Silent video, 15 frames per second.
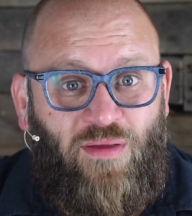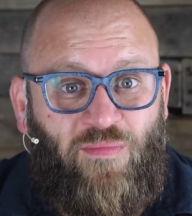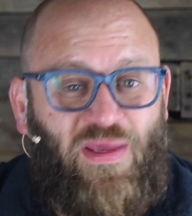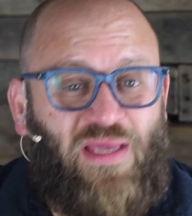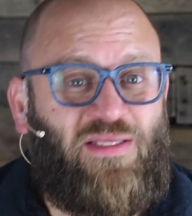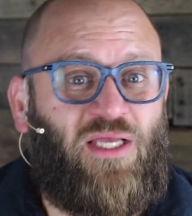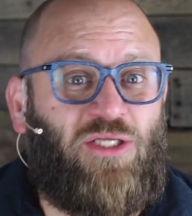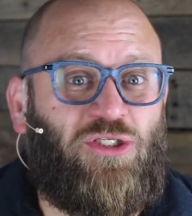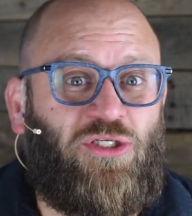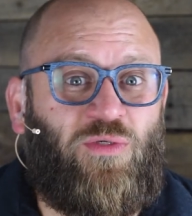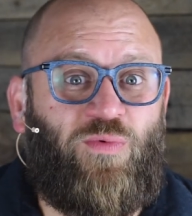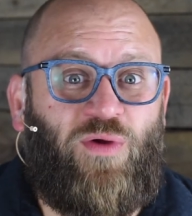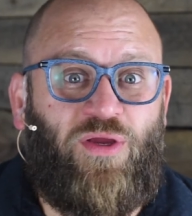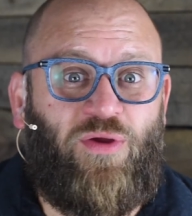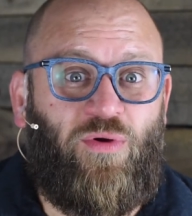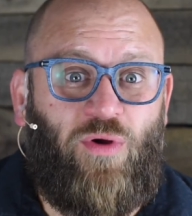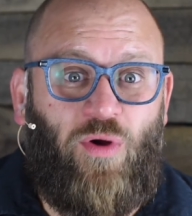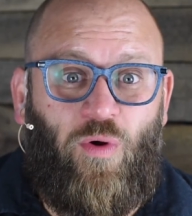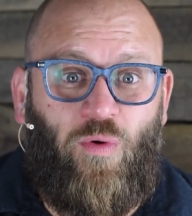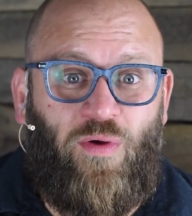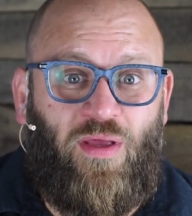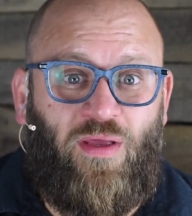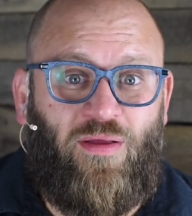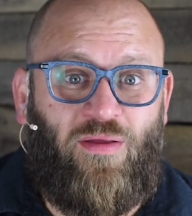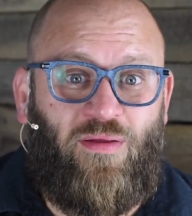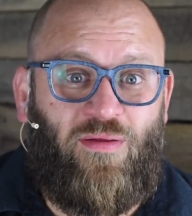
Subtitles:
Pay attention to where you're going.